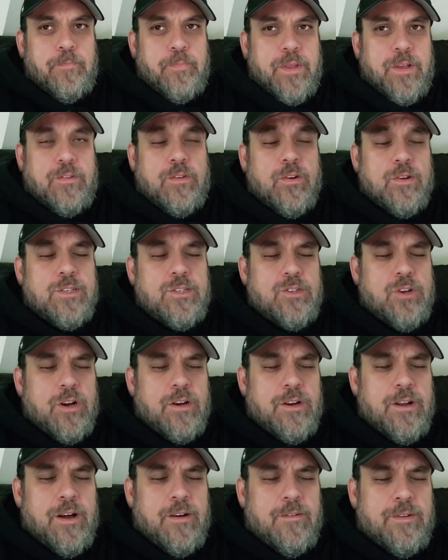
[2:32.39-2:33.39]
So it
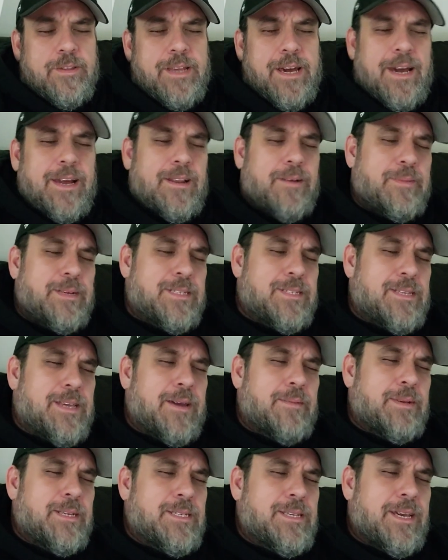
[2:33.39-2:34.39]
started off with that. I mean,
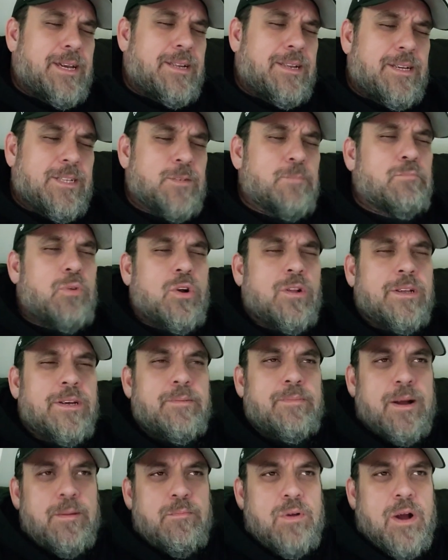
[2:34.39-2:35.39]
Sami Zayn gets bullied
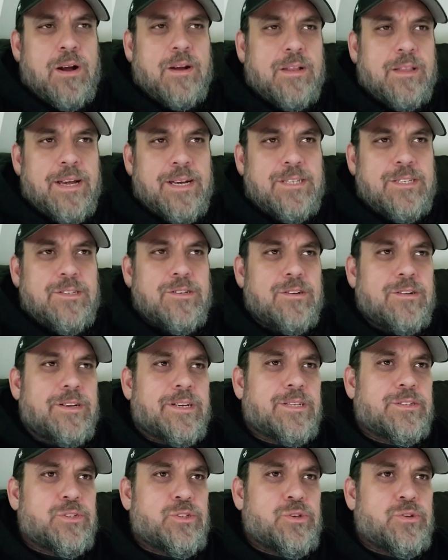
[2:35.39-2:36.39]
by Brock Lesnar
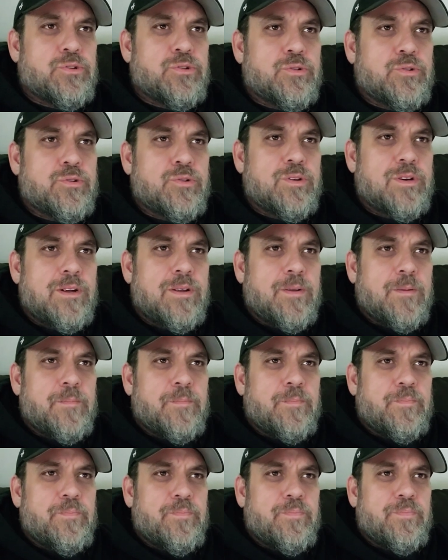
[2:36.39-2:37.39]
into
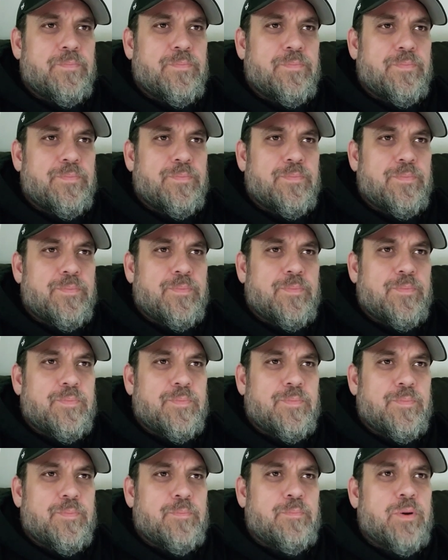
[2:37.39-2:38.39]

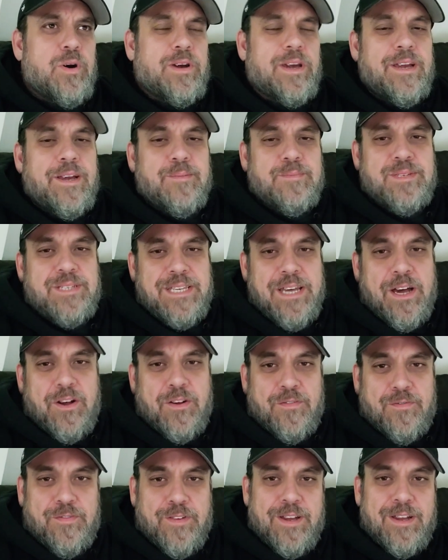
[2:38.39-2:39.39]
booking
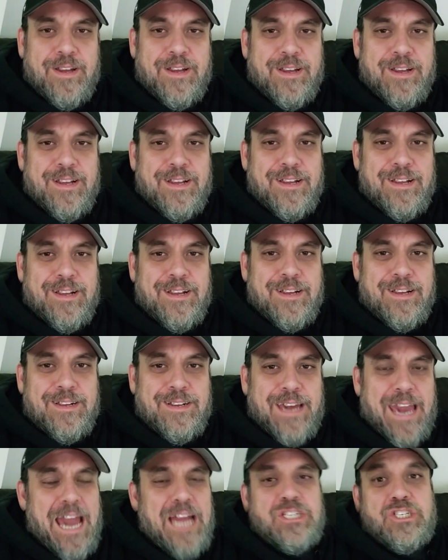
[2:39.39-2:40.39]
himself,
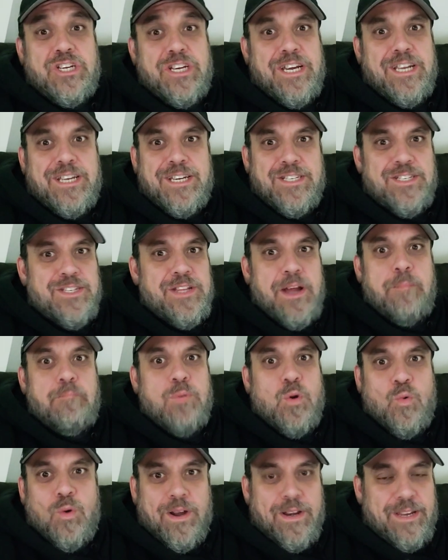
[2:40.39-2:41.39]
cashing in his
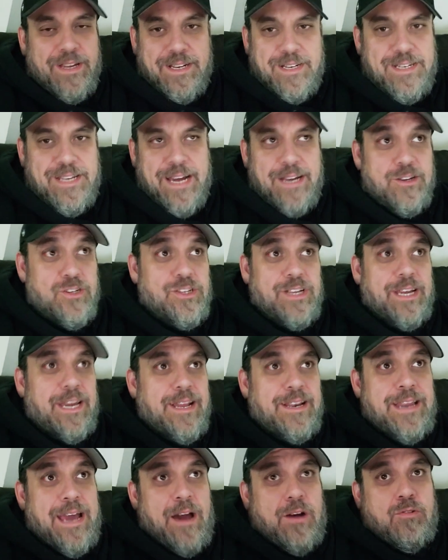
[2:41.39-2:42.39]
number one contenders. And
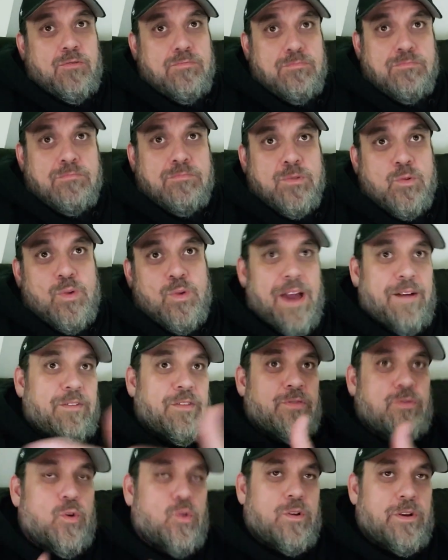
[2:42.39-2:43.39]
again, now we have
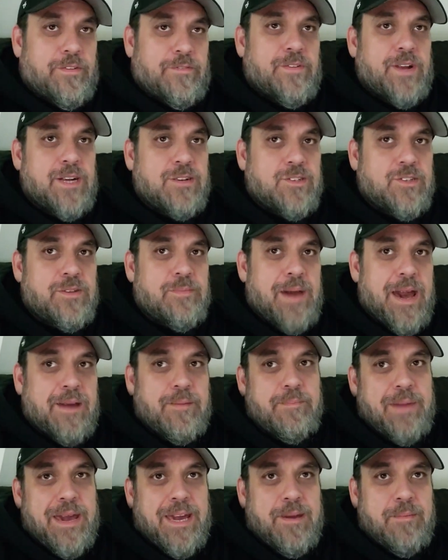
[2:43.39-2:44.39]
authority figures in the back
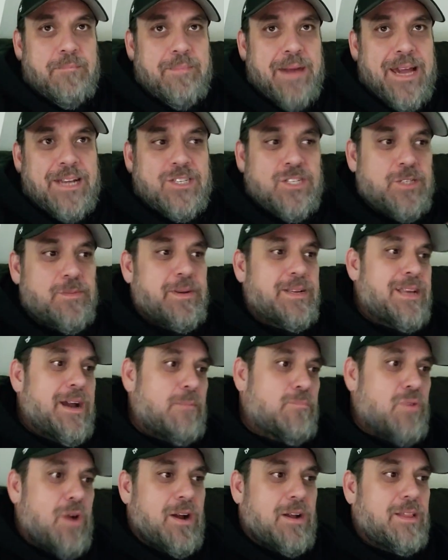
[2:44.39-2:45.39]
making matches, but now
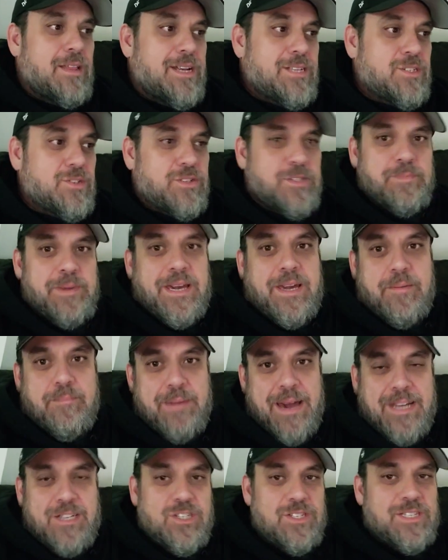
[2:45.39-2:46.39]
Brock Lesnar is making
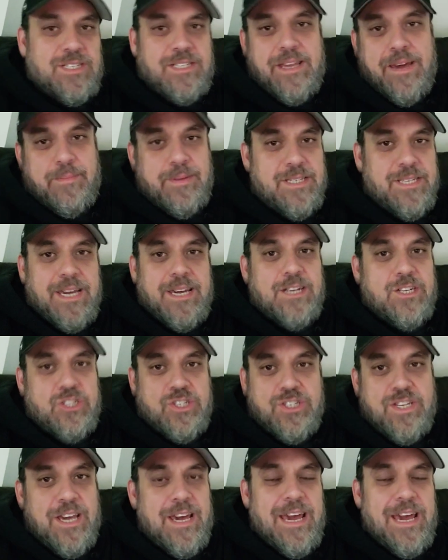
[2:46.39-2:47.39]
matches and Sami Zayn could just